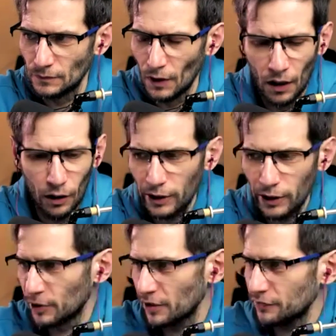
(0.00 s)
Okay,
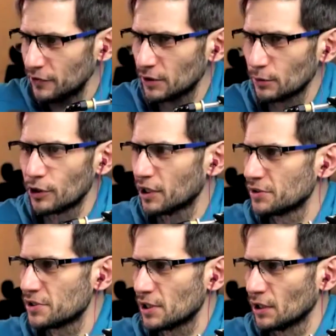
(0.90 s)
but I think that we can
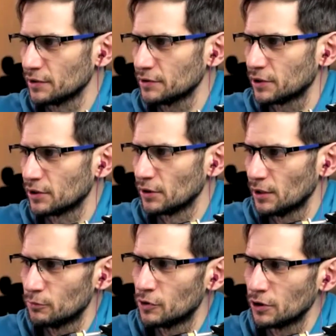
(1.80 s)
start here. Let
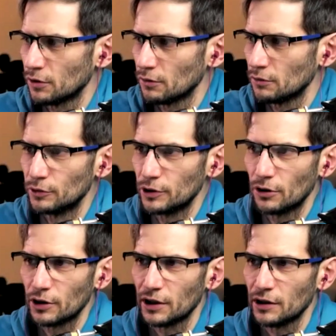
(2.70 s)
me
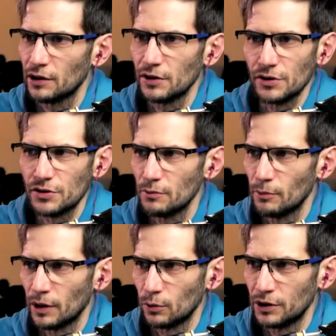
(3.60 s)
reorganize
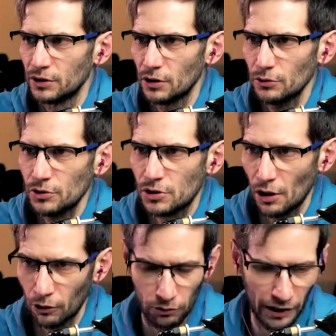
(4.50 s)
my windows.
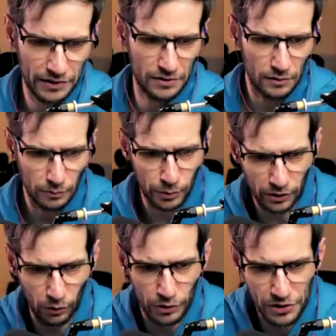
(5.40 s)
So as Pirio
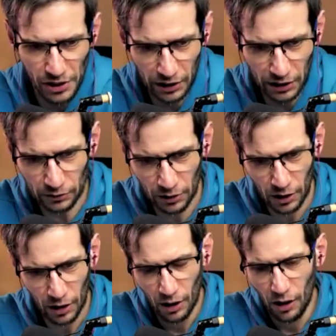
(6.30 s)
was saying,
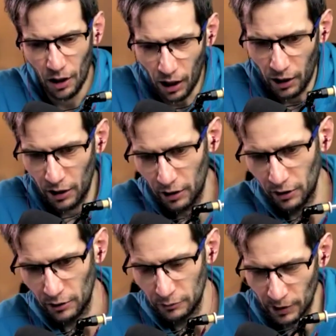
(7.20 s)

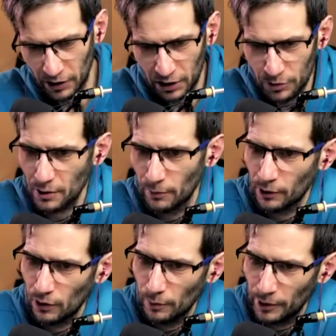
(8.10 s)
my name is
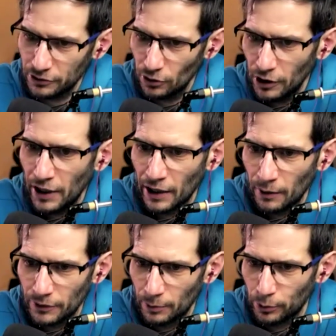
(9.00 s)
Emanuele Bardone, and I'm
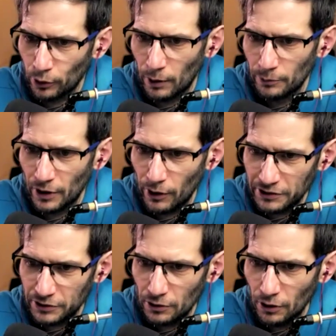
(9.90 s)
the program
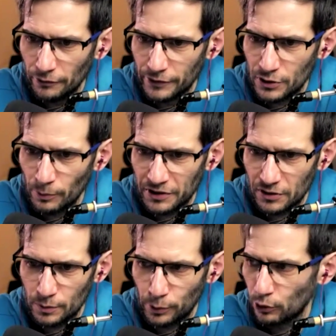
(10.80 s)
director of this master's
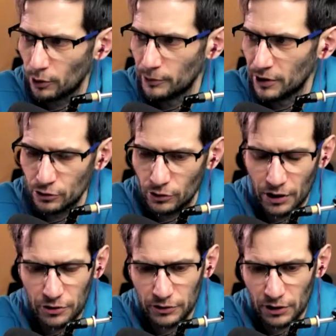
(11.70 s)
program in
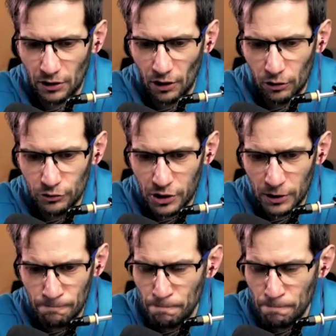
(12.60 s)
educational technology.